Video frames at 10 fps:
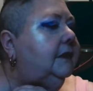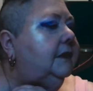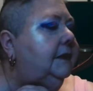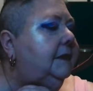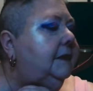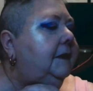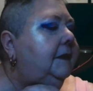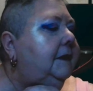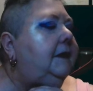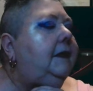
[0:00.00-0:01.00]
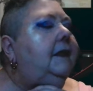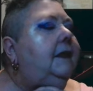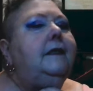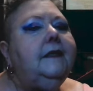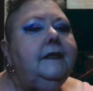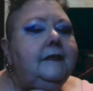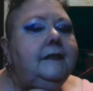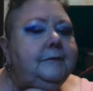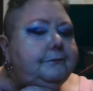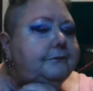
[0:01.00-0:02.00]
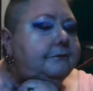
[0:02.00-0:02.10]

(no one is talking)